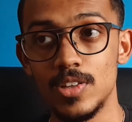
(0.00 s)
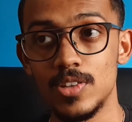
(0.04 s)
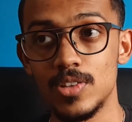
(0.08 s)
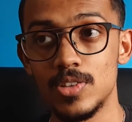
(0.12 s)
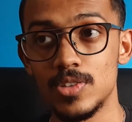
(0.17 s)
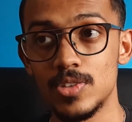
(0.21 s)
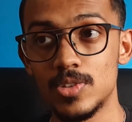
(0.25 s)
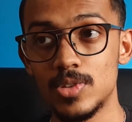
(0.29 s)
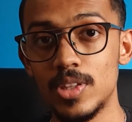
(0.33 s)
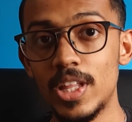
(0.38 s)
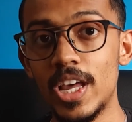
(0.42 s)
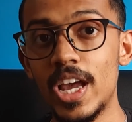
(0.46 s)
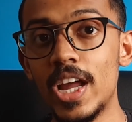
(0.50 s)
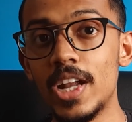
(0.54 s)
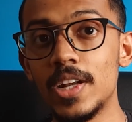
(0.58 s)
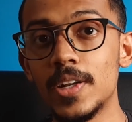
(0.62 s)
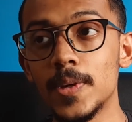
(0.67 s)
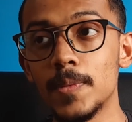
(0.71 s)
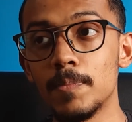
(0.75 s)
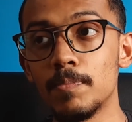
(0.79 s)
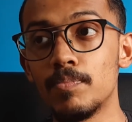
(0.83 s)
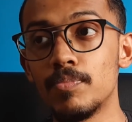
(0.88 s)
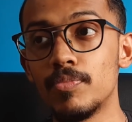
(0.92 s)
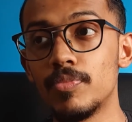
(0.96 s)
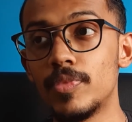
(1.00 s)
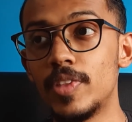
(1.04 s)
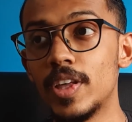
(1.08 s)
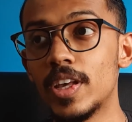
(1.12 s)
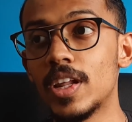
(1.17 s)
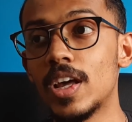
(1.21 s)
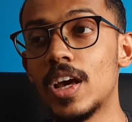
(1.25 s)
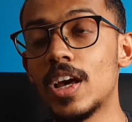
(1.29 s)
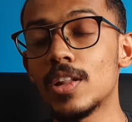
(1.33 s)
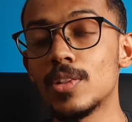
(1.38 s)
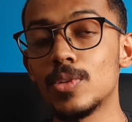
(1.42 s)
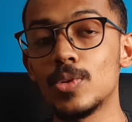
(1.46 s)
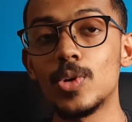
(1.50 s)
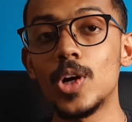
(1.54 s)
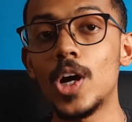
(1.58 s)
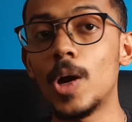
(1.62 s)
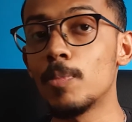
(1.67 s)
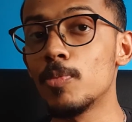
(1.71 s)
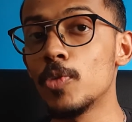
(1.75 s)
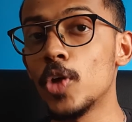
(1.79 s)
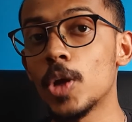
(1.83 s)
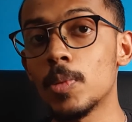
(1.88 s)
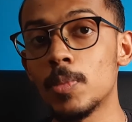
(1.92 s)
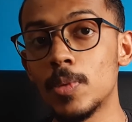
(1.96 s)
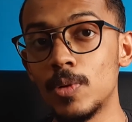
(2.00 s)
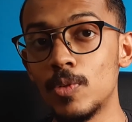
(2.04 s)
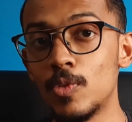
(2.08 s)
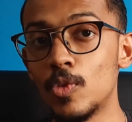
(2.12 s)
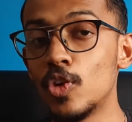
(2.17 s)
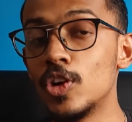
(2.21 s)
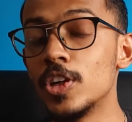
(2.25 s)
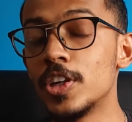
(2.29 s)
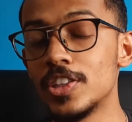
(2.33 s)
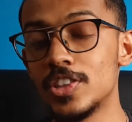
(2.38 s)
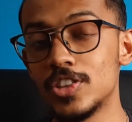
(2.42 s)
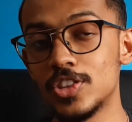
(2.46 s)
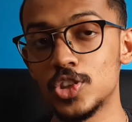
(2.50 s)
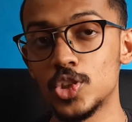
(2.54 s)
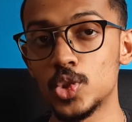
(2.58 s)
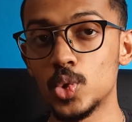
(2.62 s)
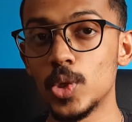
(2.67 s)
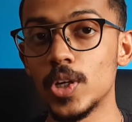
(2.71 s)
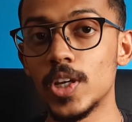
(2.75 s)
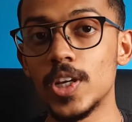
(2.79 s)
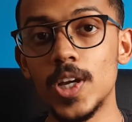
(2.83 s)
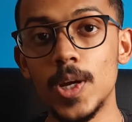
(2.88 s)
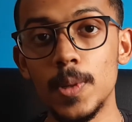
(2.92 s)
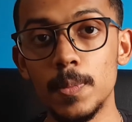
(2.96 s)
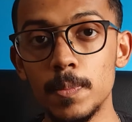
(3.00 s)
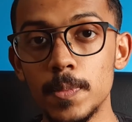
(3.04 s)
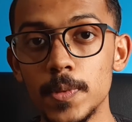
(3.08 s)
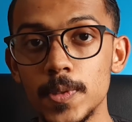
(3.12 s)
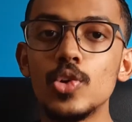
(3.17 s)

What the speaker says: so that there are no abnormal voltages showing up.